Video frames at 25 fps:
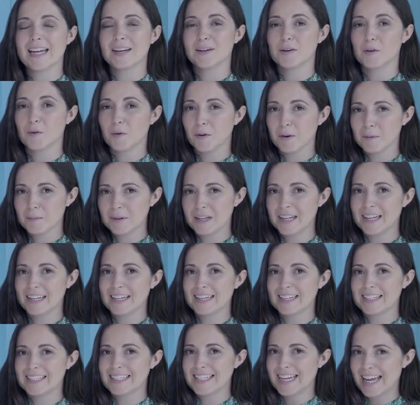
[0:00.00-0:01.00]
Normally an
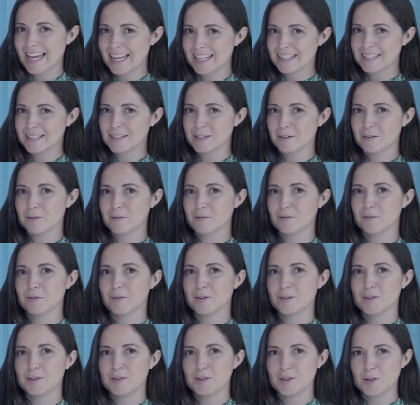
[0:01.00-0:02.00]
intensive
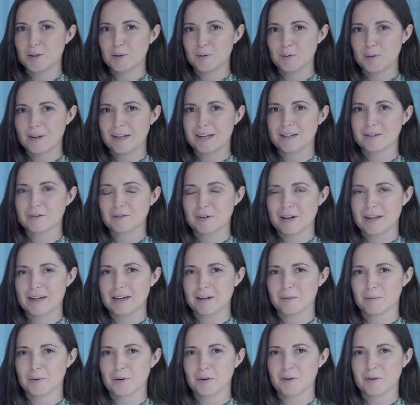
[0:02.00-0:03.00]
2-week
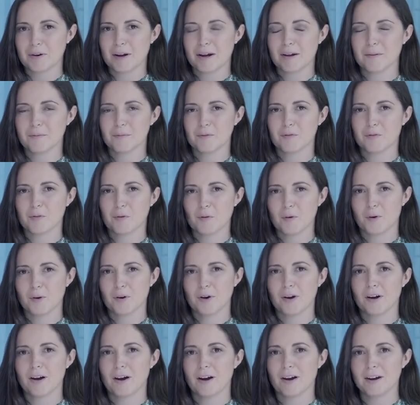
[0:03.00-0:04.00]
training program for
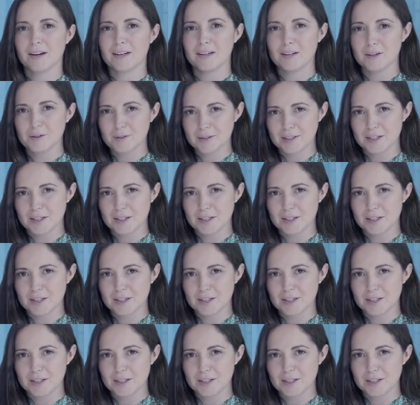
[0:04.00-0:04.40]
our new